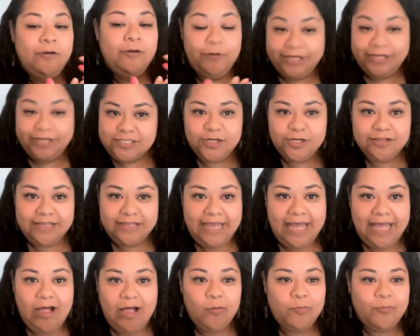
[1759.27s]
We can certainly
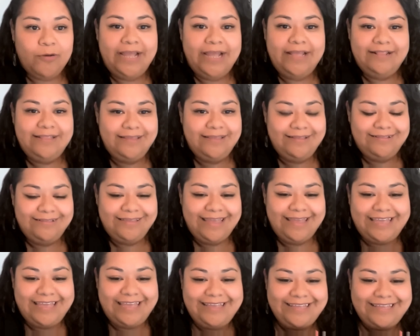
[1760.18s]
help, right?
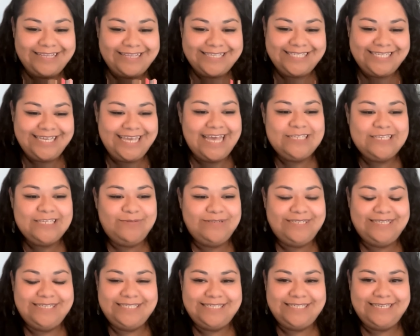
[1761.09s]
The EDC
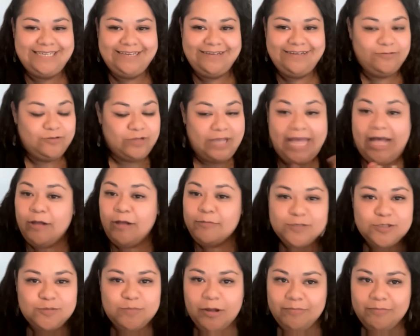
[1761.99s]
SBDC
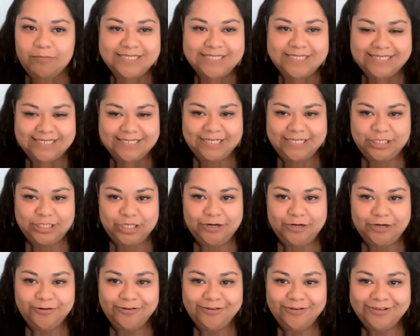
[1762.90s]
helps small businesses in
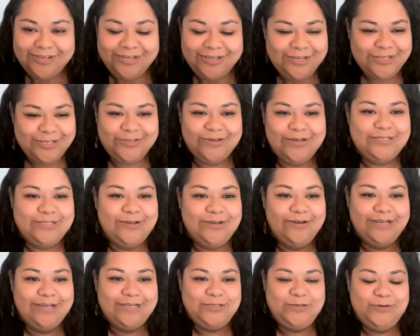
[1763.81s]
general. So as
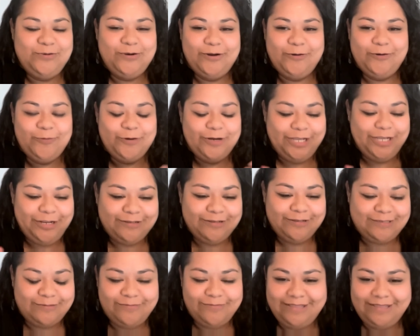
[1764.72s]
long as you are working
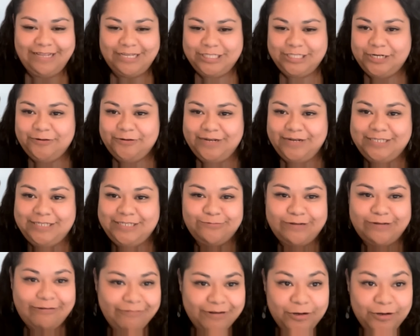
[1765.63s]
on something that generates
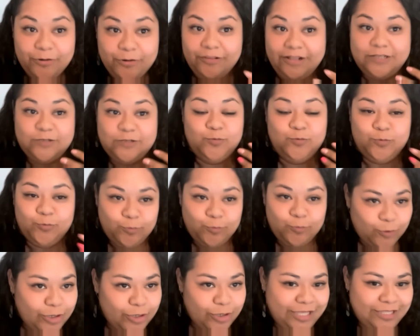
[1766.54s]
revenue or that is
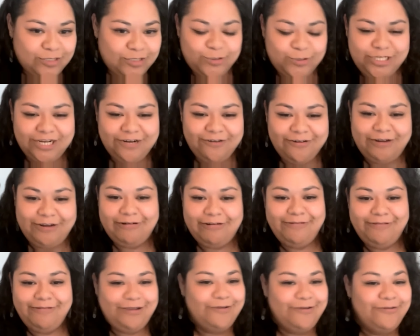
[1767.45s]
looking to generate
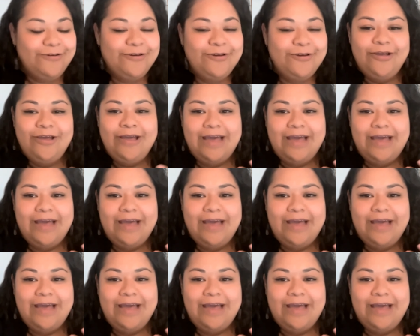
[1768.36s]
revenue,